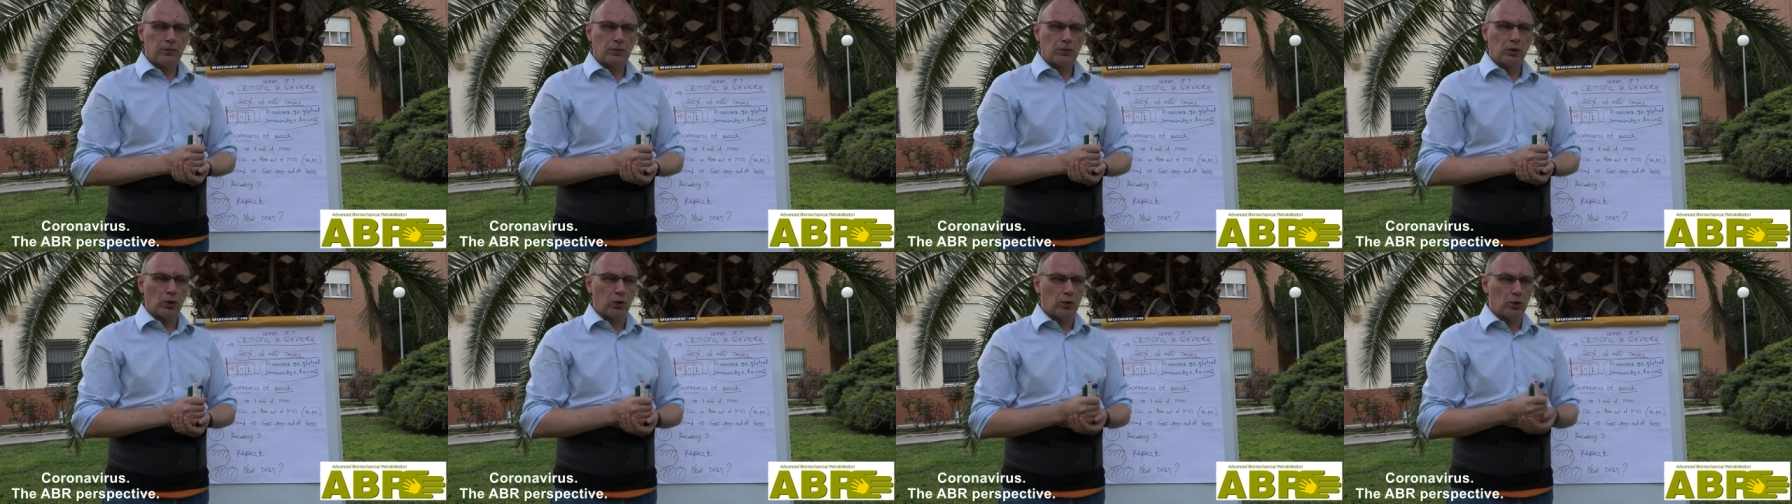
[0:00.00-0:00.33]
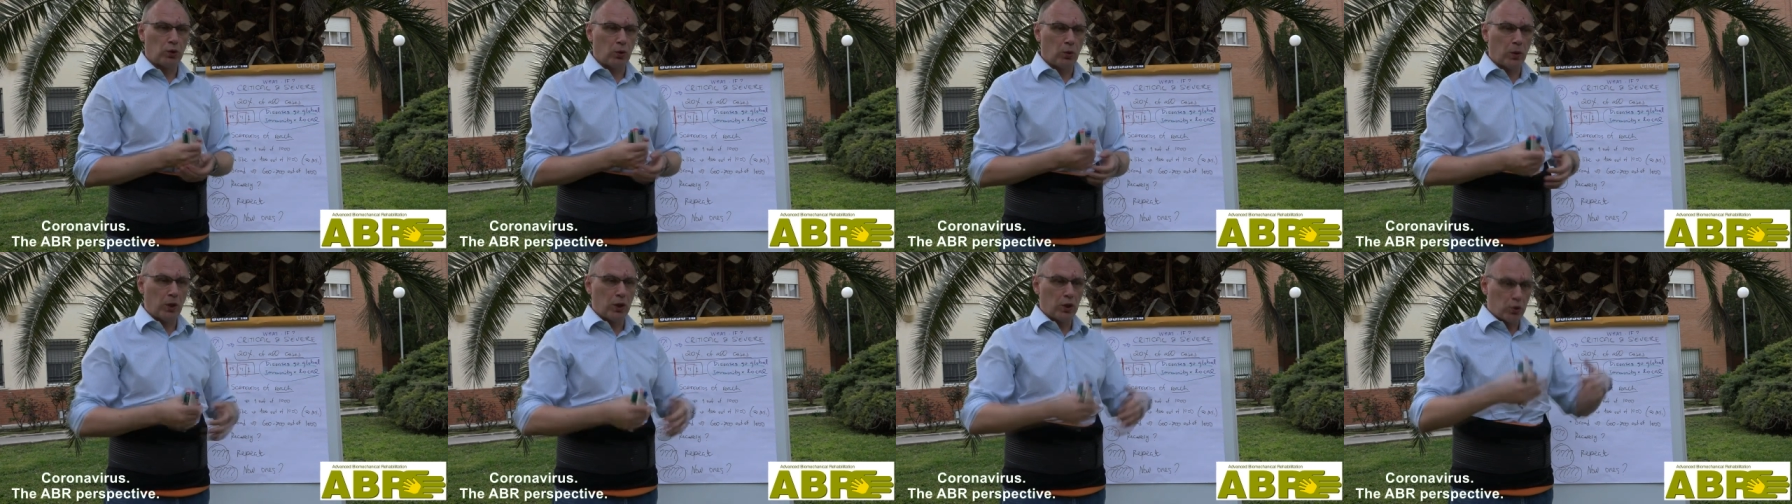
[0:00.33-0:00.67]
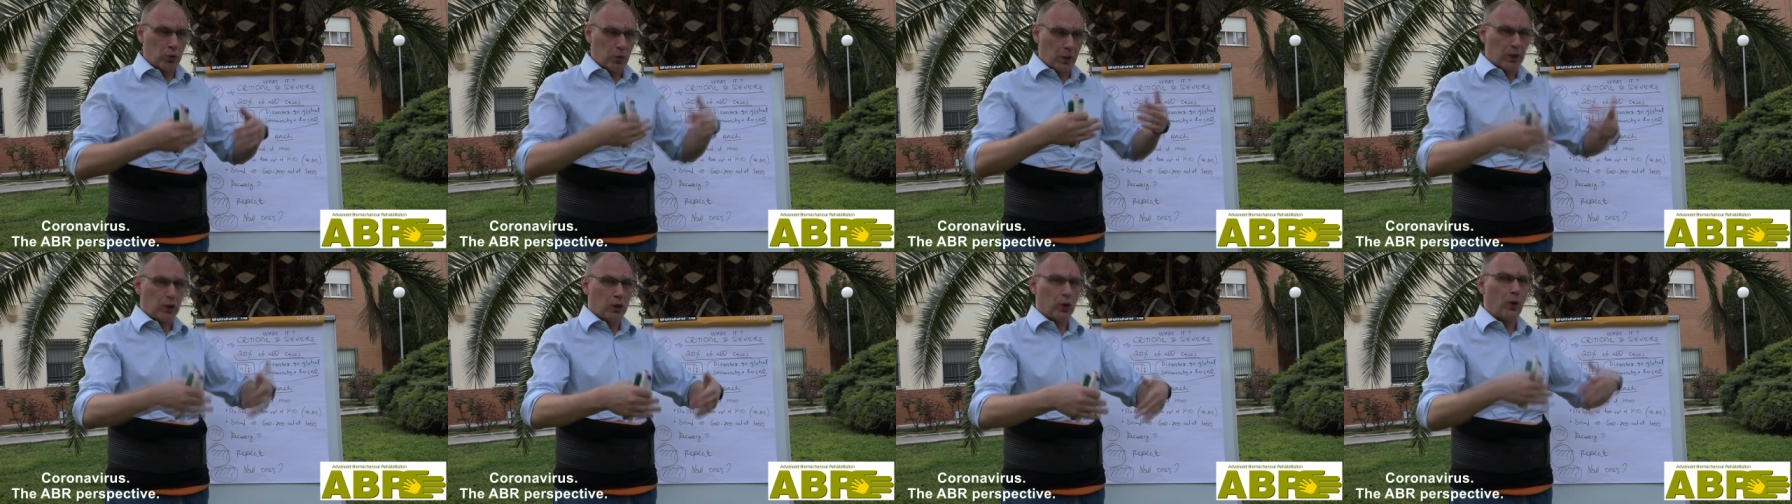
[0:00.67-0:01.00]
So to which,
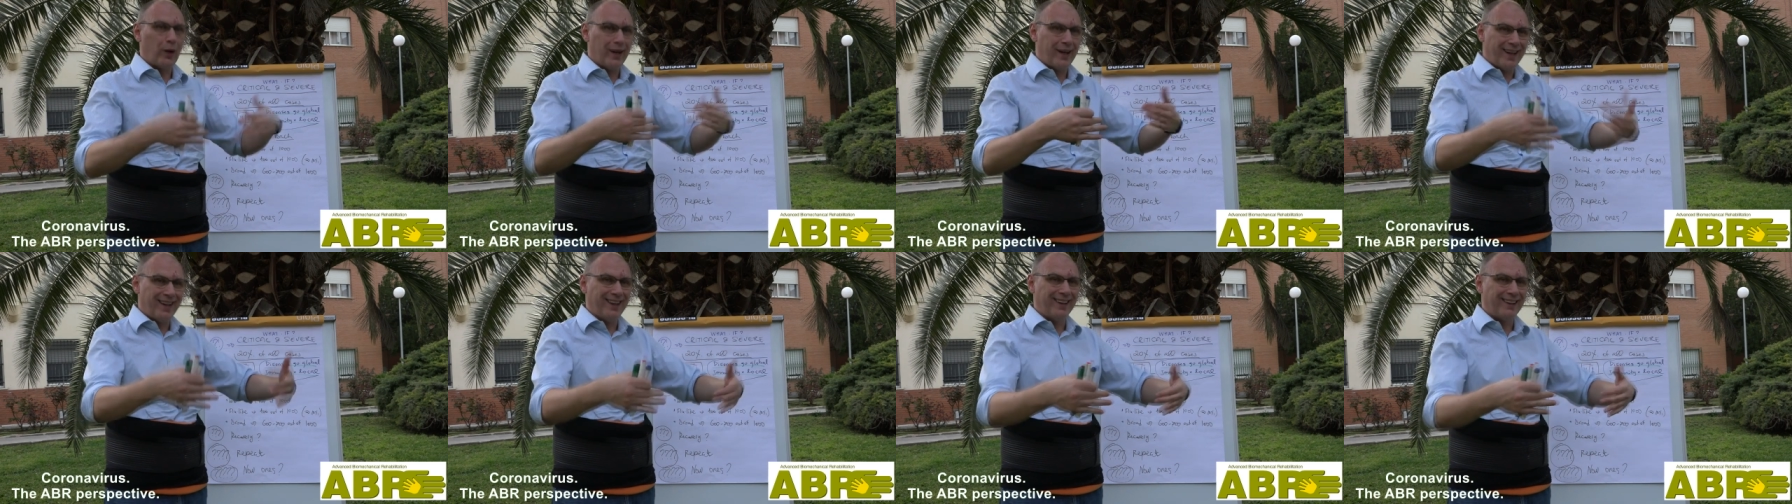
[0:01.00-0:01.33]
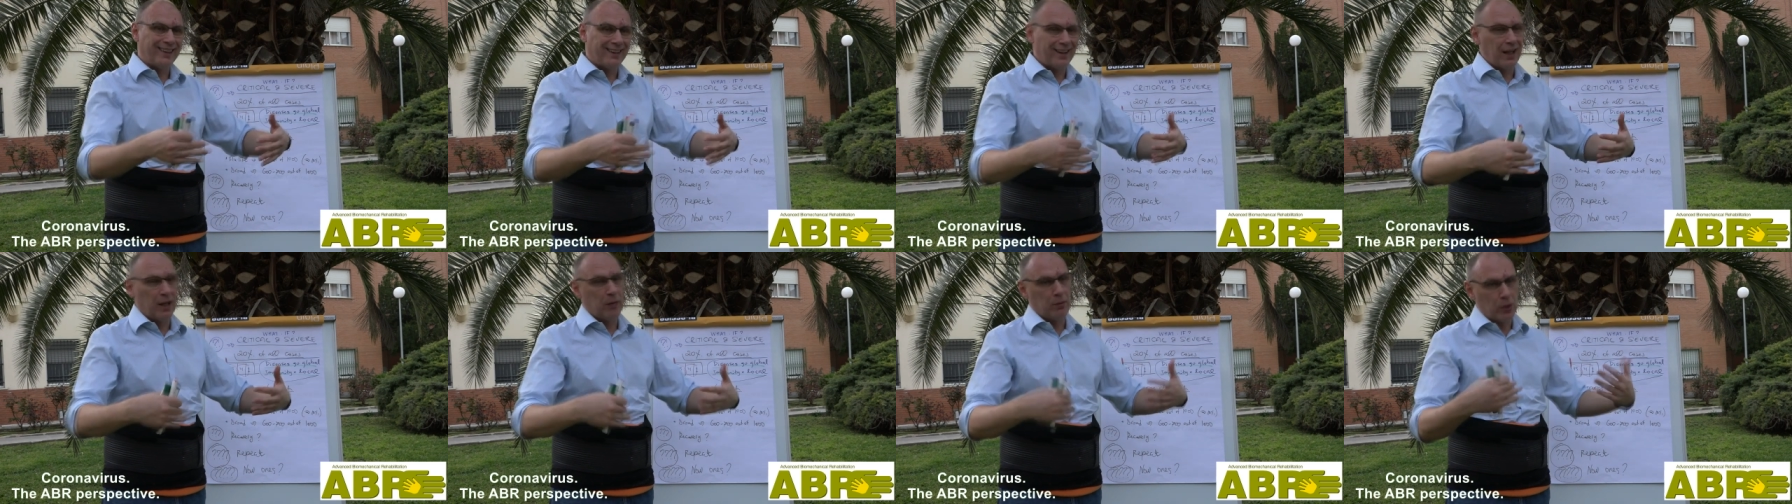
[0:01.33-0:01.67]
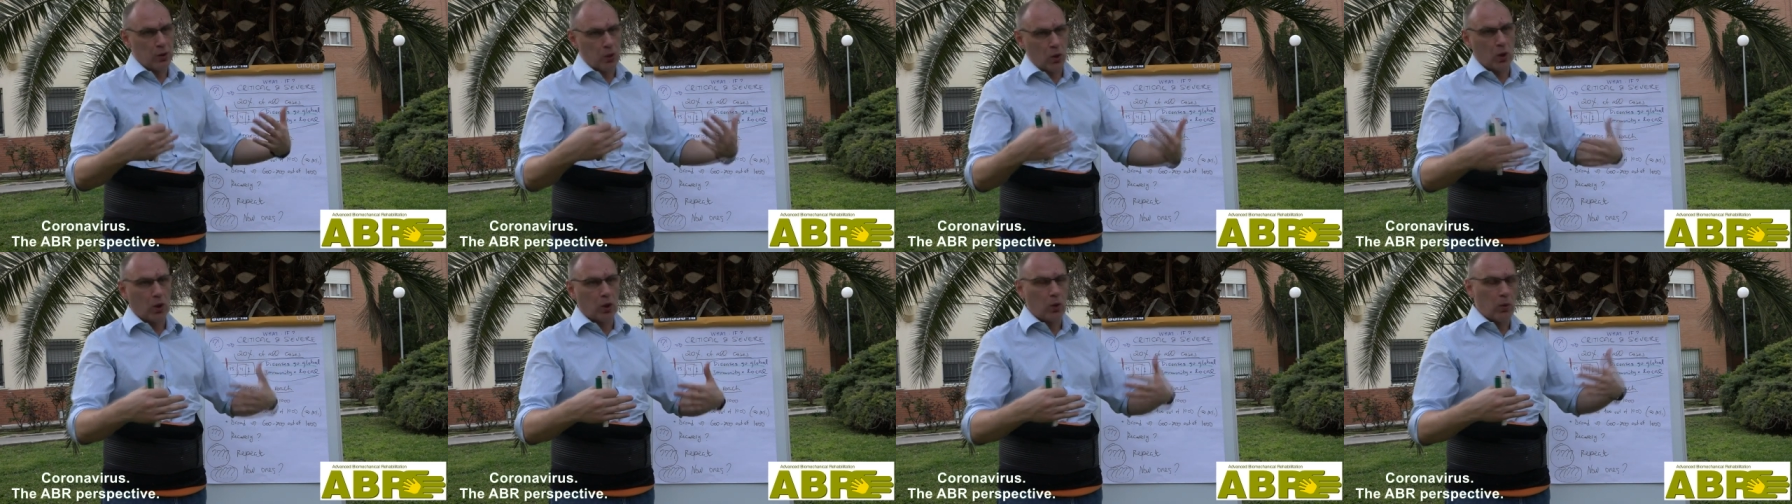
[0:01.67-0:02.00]
when you're in them,
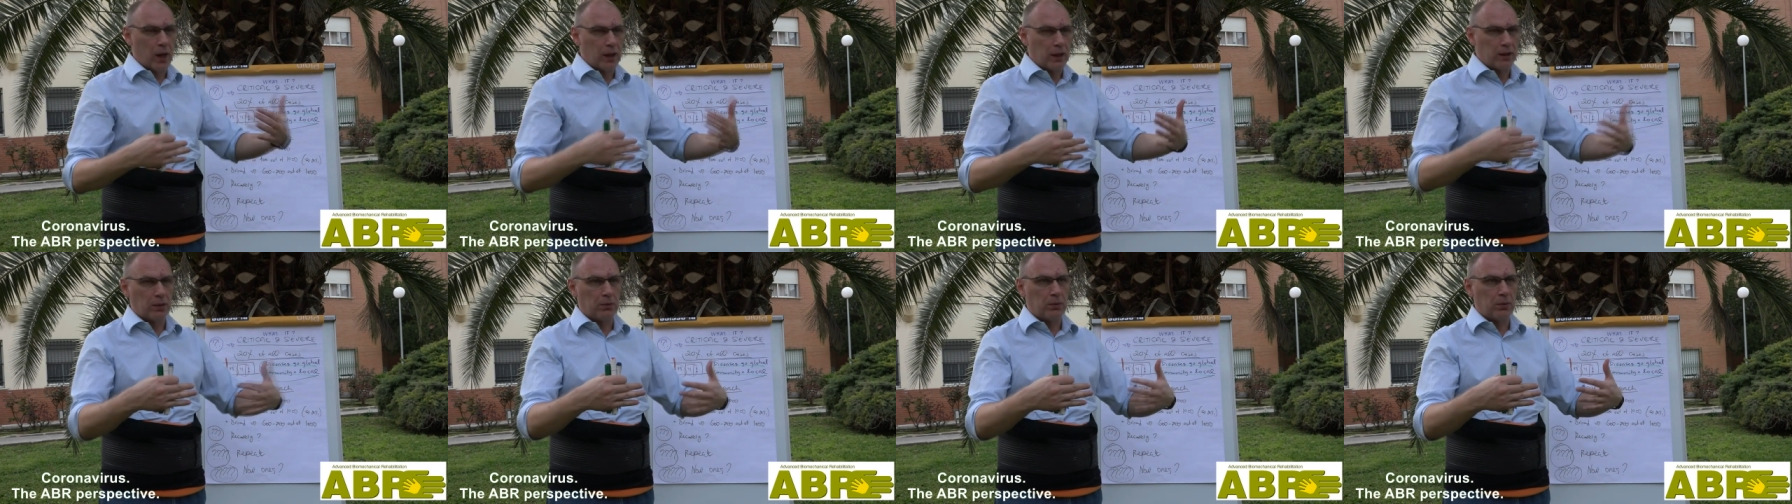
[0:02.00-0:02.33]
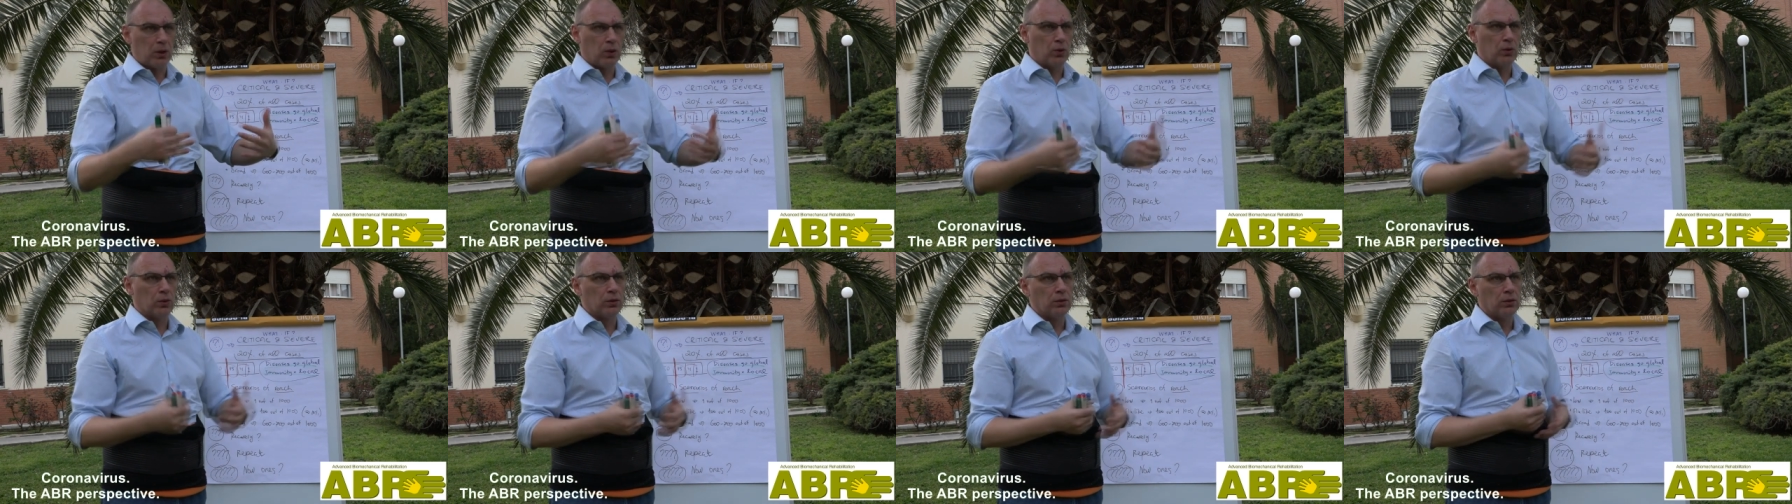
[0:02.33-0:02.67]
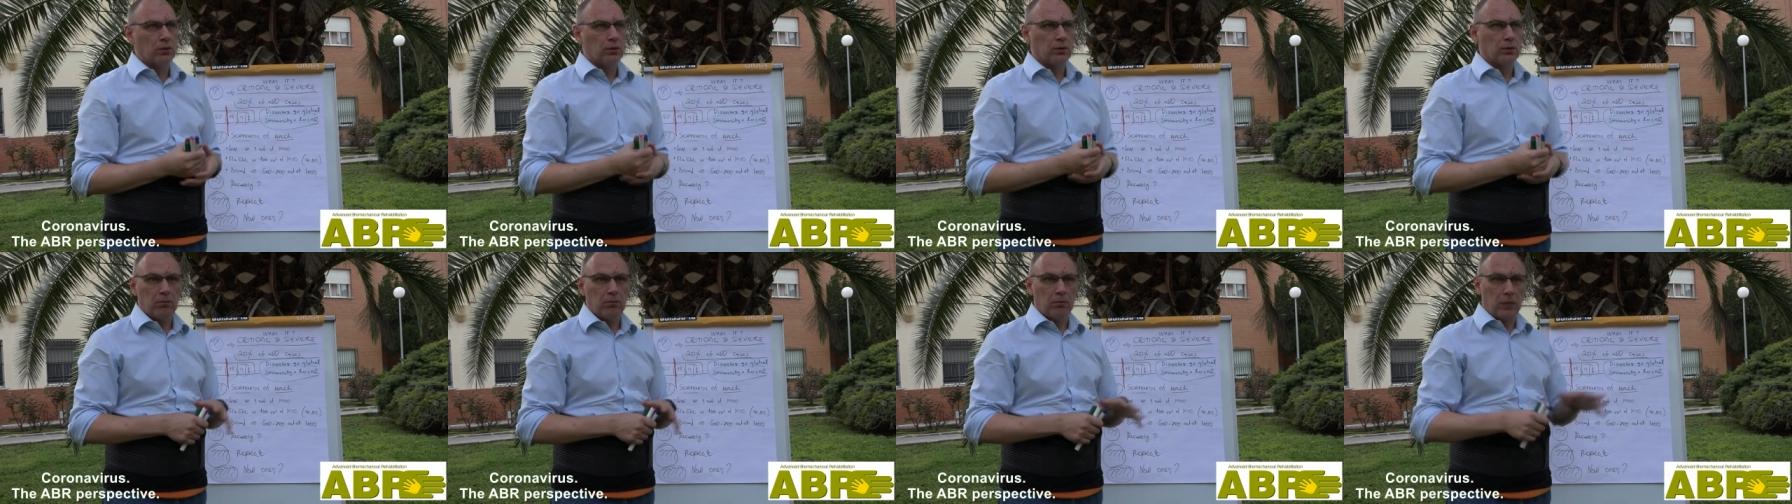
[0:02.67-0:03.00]
you're quite immune.